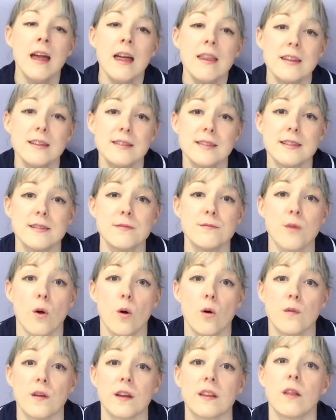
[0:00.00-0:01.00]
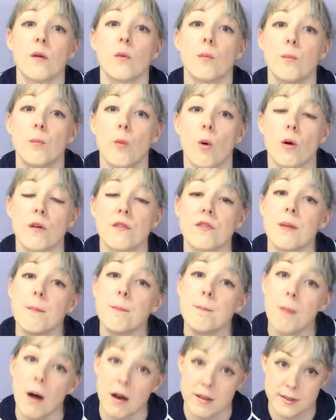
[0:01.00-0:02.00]
This is involving more of the
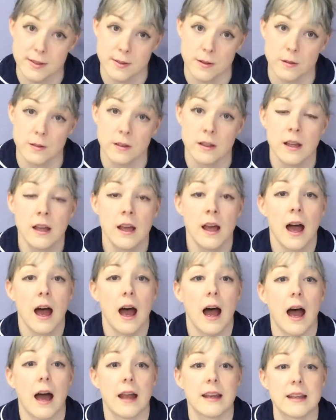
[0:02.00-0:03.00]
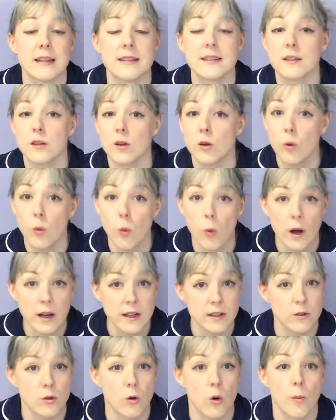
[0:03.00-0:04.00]
muscle, and it's
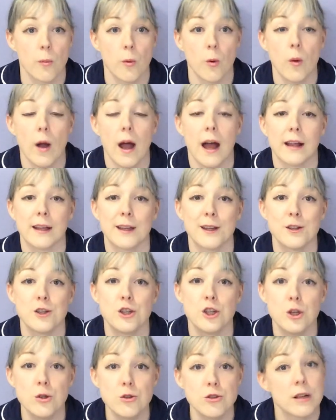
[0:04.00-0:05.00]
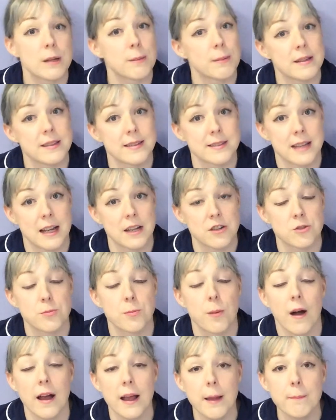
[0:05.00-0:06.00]
quite normal and can usually be stitched
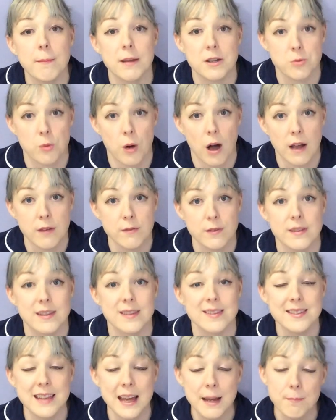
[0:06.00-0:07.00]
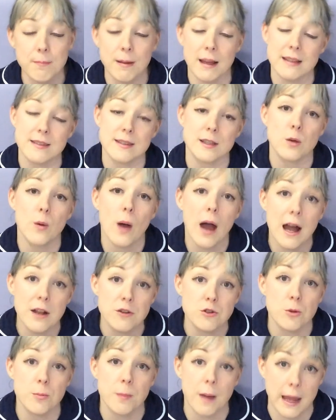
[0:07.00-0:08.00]
by a midwife in the same place that you
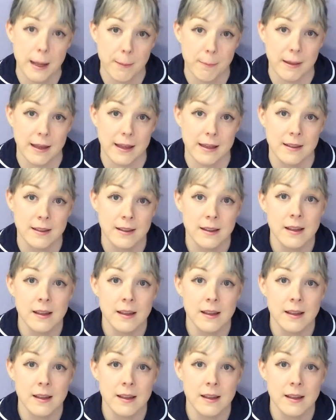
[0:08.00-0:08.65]
had your baby.